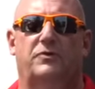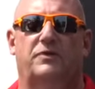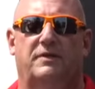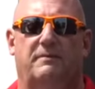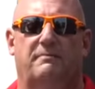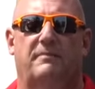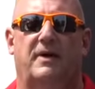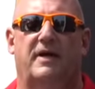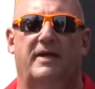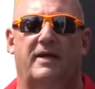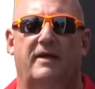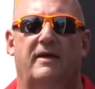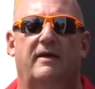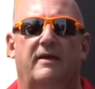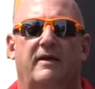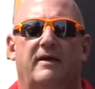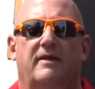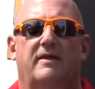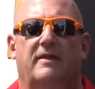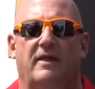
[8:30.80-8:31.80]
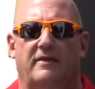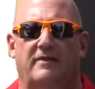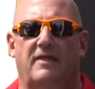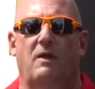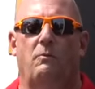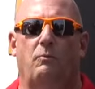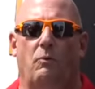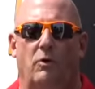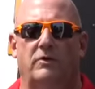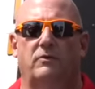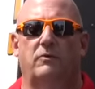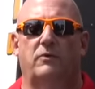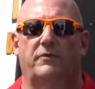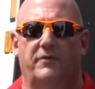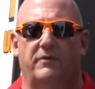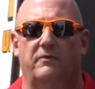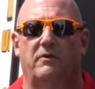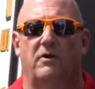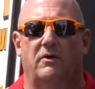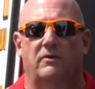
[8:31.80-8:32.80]
somebody that they want on
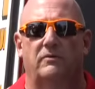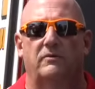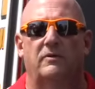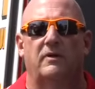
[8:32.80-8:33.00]
their own.